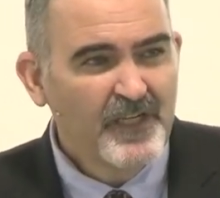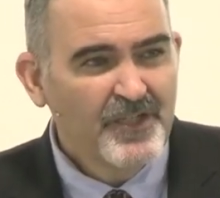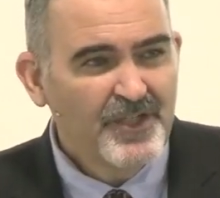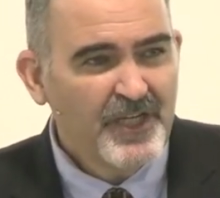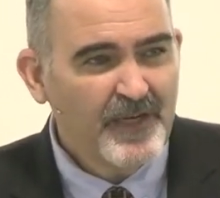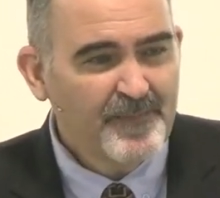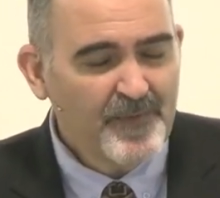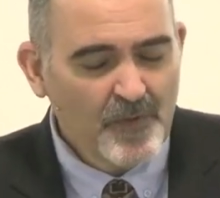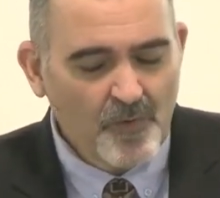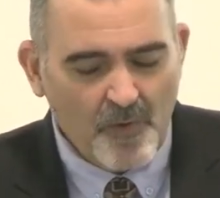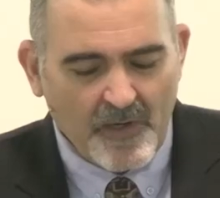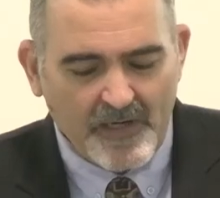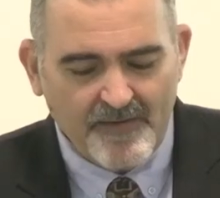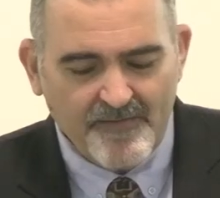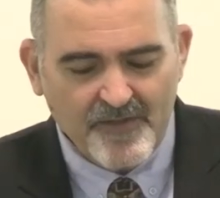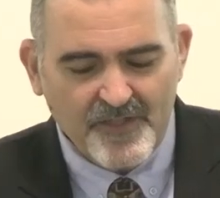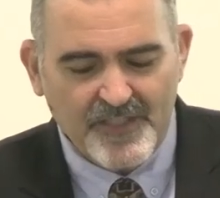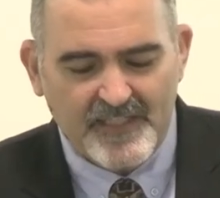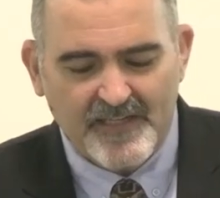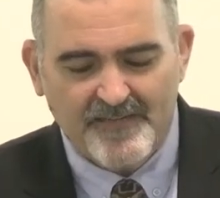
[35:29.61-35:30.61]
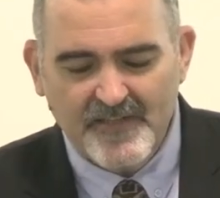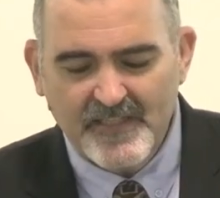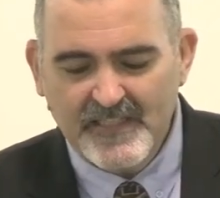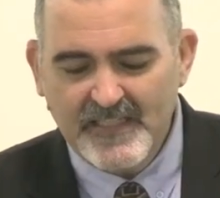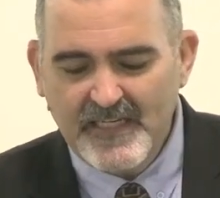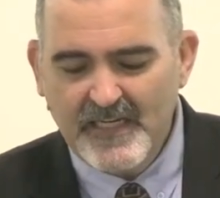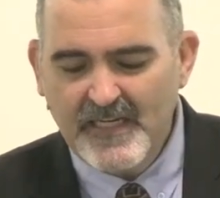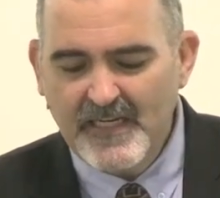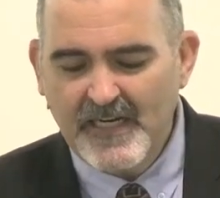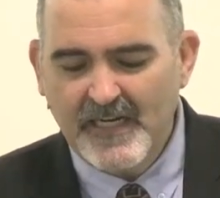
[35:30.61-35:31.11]
chapter 1, verse
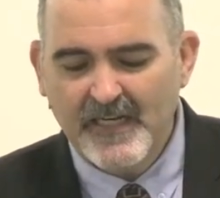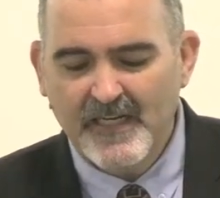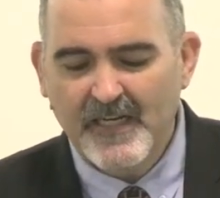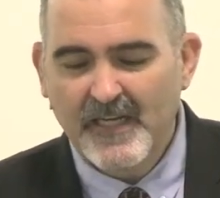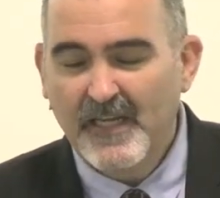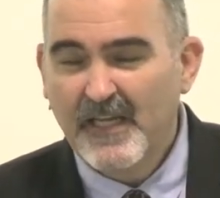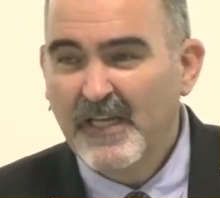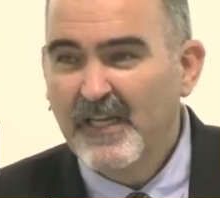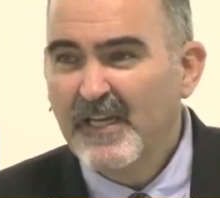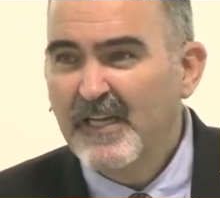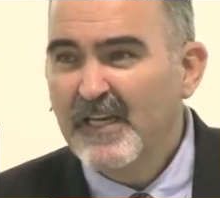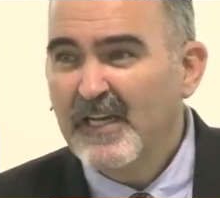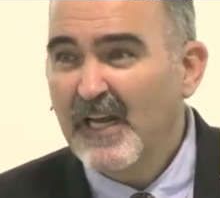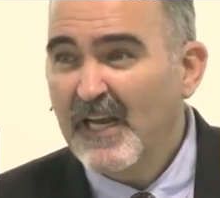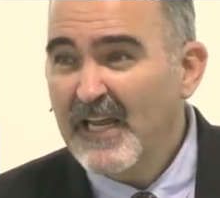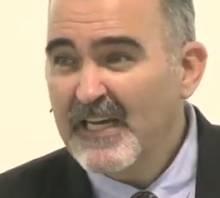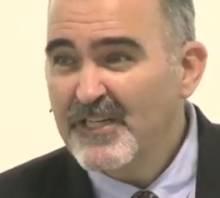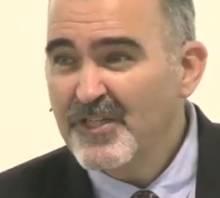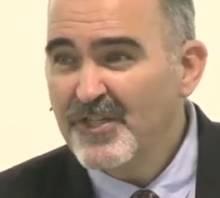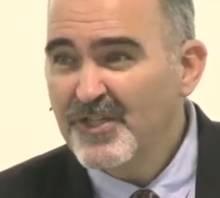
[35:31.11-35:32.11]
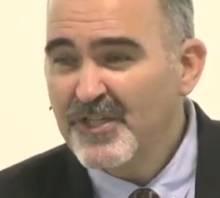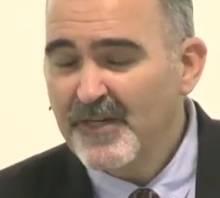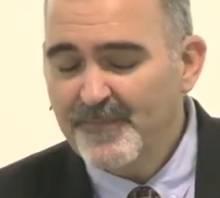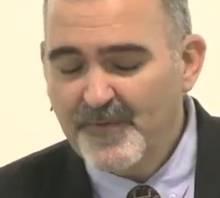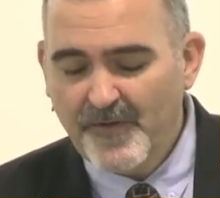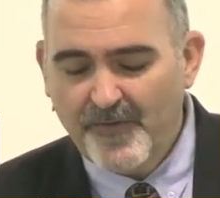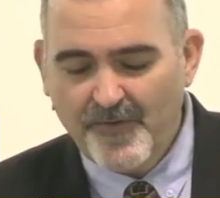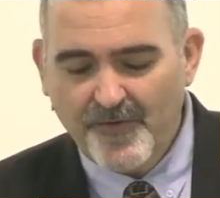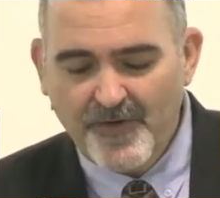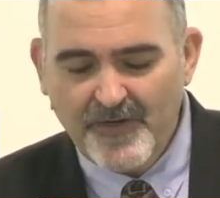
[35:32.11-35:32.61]
17, and Galatians
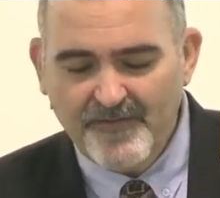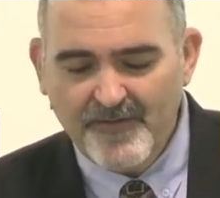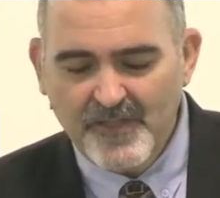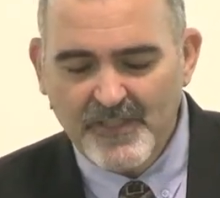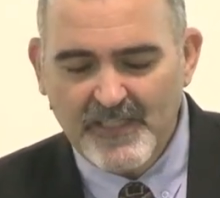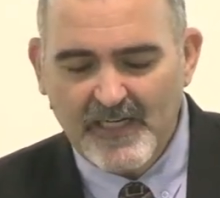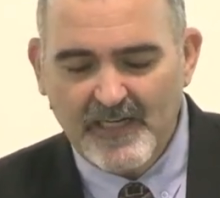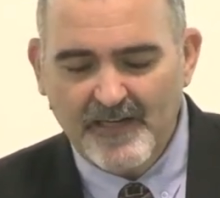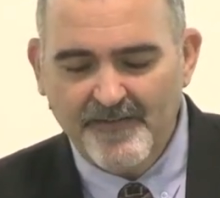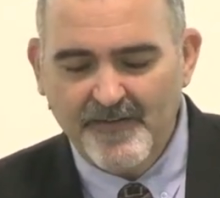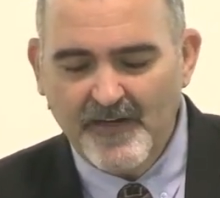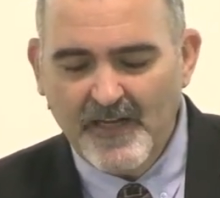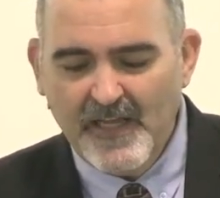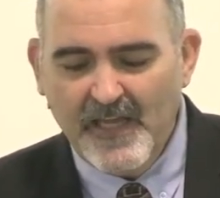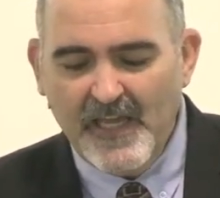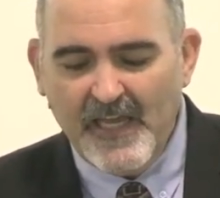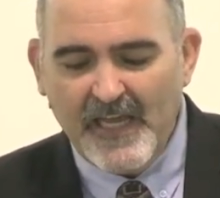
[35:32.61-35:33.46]
chapter 3, verse 11.